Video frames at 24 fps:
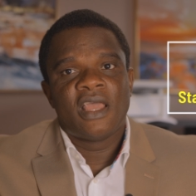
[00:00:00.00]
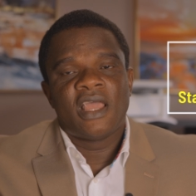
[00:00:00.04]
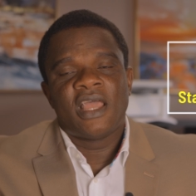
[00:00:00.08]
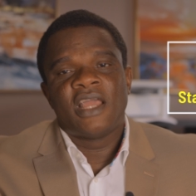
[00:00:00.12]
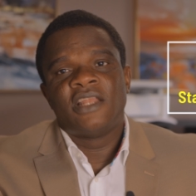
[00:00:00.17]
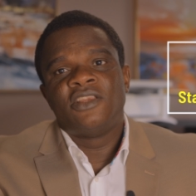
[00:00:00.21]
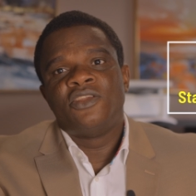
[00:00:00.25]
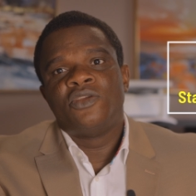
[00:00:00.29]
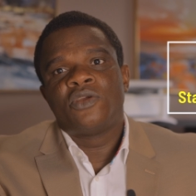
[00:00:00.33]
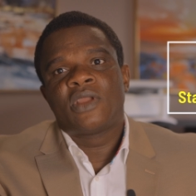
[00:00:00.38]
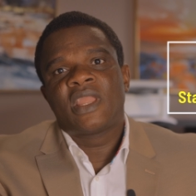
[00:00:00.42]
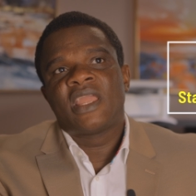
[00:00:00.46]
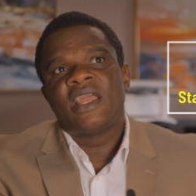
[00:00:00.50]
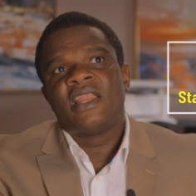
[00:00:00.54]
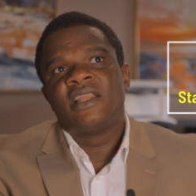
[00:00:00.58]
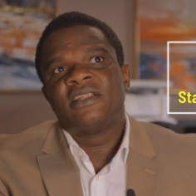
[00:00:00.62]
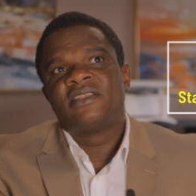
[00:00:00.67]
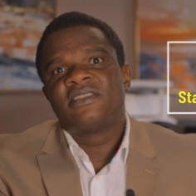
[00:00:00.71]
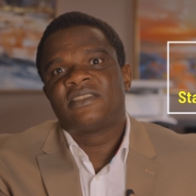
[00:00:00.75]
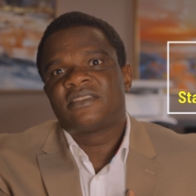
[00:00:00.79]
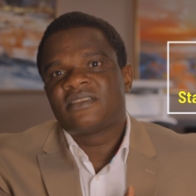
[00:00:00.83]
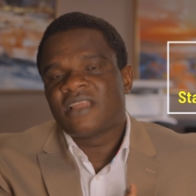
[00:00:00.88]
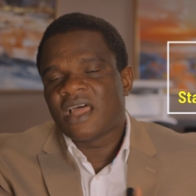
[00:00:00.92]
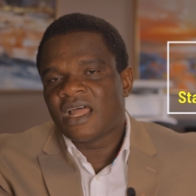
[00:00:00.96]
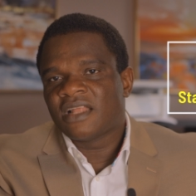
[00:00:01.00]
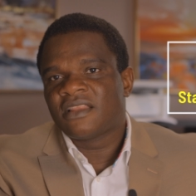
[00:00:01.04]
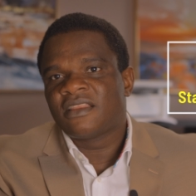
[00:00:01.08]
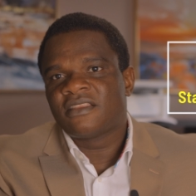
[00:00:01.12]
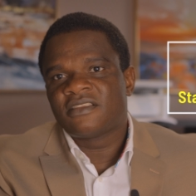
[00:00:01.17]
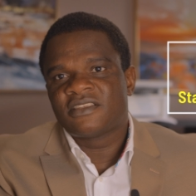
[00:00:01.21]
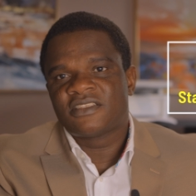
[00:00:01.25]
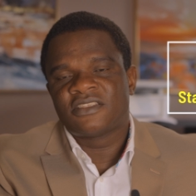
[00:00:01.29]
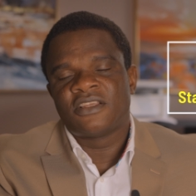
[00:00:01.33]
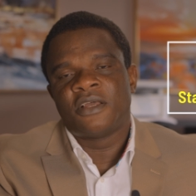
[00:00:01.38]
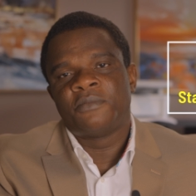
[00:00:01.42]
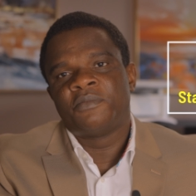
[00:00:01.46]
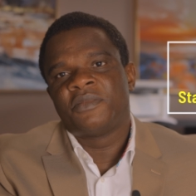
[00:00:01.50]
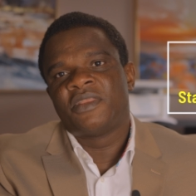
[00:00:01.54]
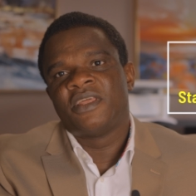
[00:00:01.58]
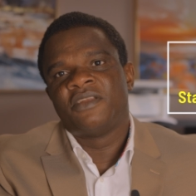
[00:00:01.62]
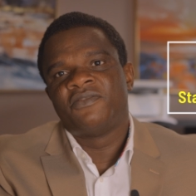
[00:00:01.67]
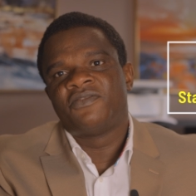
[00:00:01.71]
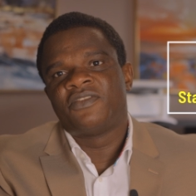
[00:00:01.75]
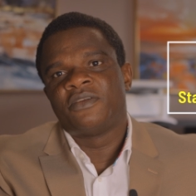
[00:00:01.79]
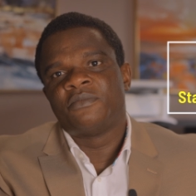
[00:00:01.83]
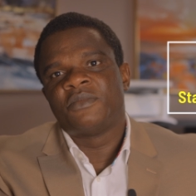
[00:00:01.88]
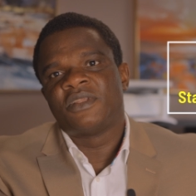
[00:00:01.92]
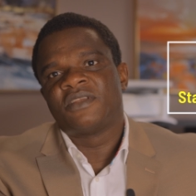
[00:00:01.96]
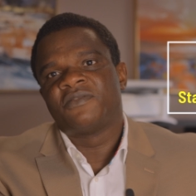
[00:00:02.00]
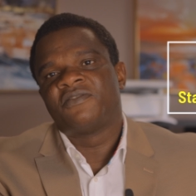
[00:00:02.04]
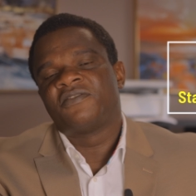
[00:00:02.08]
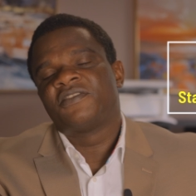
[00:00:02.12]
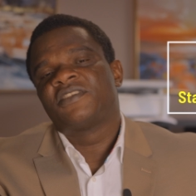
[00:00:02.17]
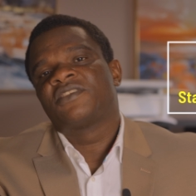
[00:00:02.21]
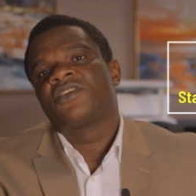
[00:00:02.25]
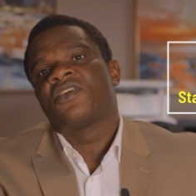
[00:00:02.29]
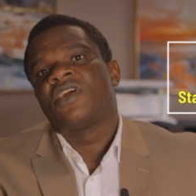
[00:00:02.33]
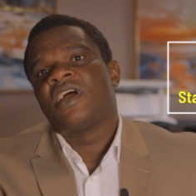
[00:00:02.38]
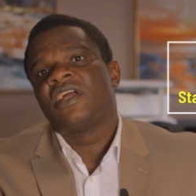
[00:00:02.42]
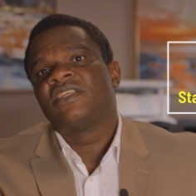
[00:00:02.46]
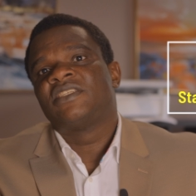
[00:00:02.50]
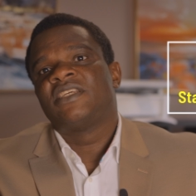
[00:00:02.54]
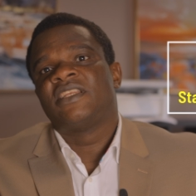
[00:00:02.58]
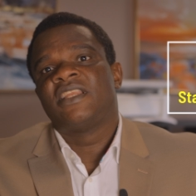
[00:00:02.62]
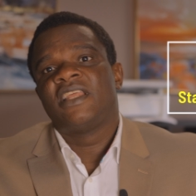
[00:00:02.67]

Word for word: and you can start something from the scratch